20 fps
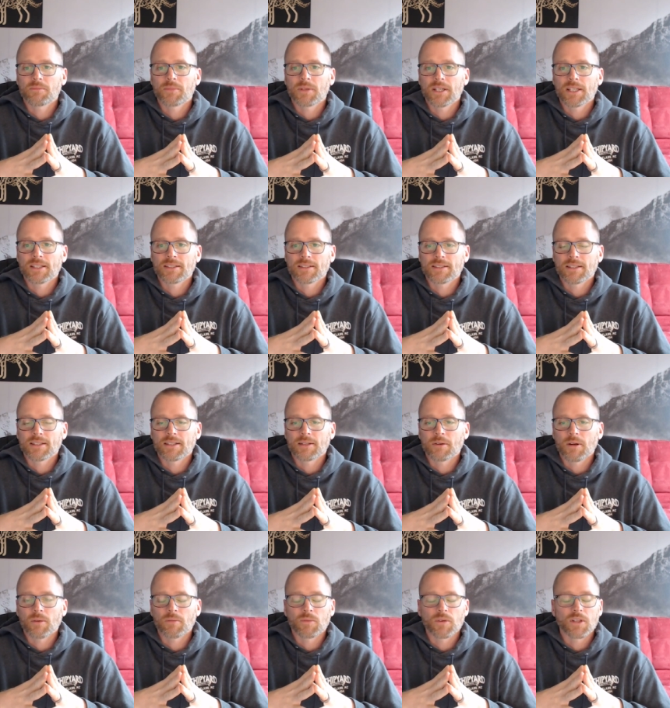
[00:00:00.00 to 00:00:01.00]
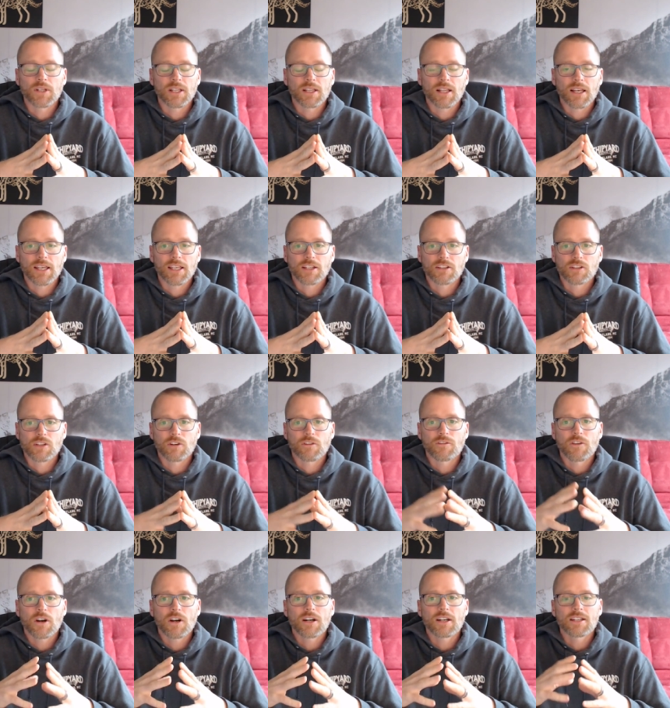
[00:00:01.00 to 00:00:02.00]
but uh, I'm really liking so
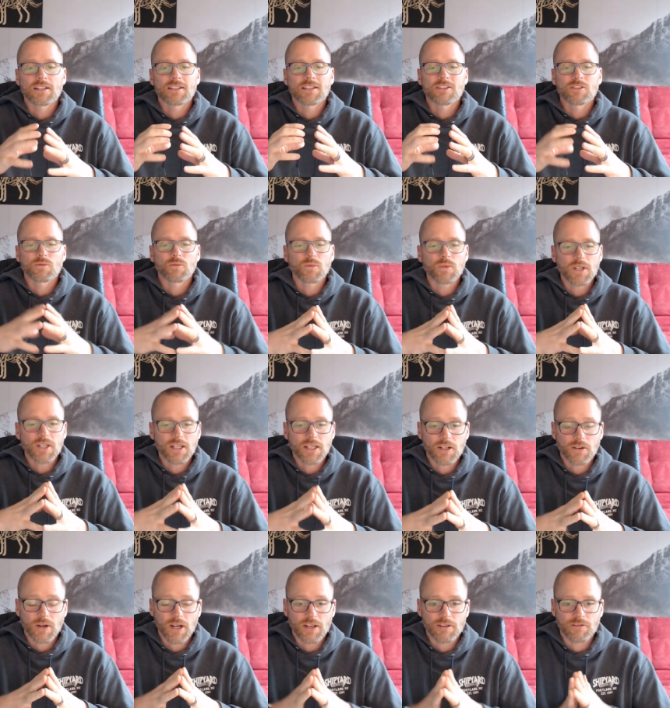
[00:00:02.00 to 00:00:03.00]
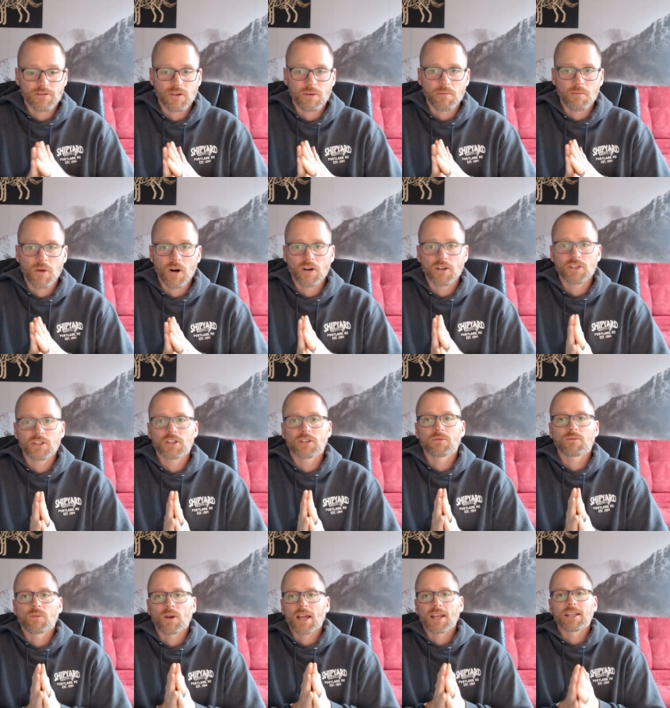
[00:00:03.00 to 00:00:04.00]
far, is it's really great for
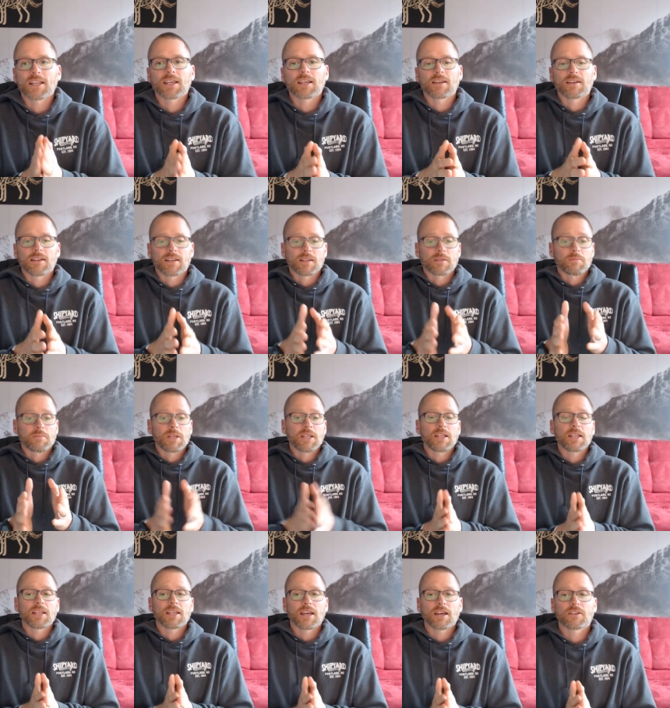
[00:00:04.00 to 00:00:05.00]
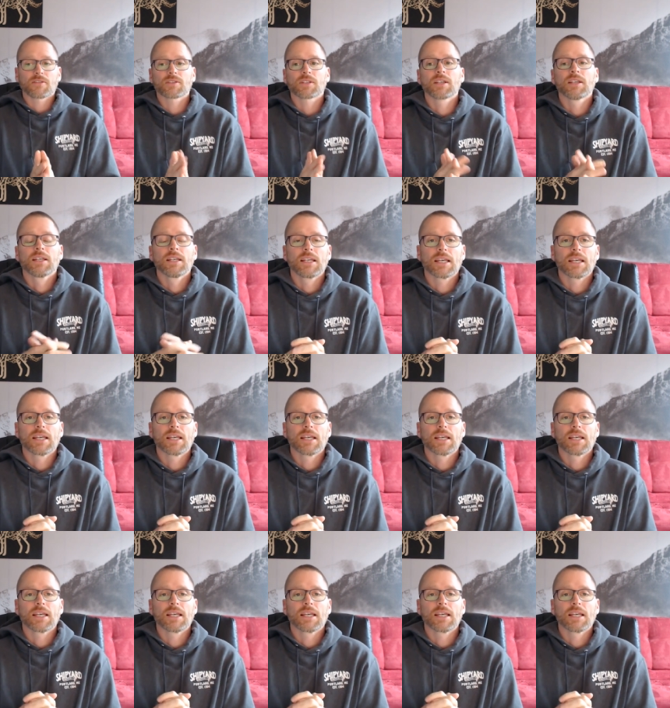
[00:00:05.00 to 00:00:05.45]
margin writing in P D Fs